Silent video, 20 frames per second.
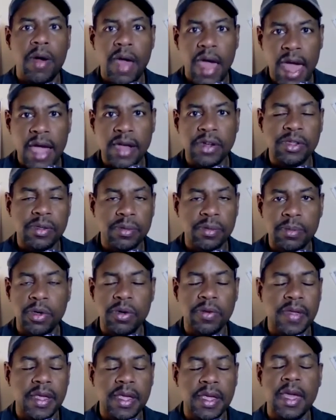action
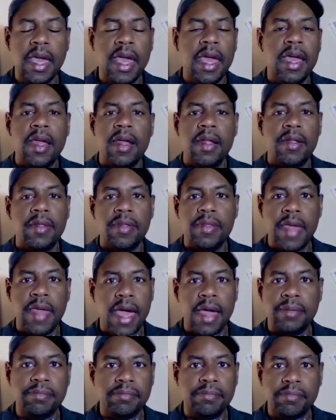movie
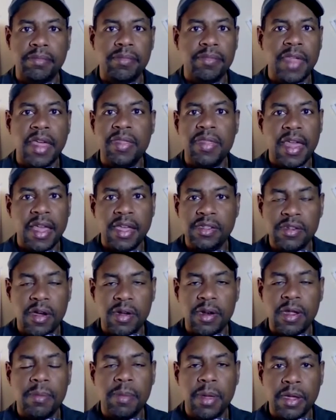that they think is
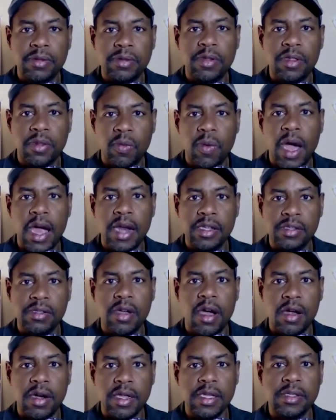going to appeal to the widest
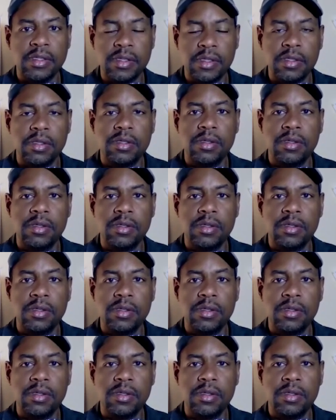audience.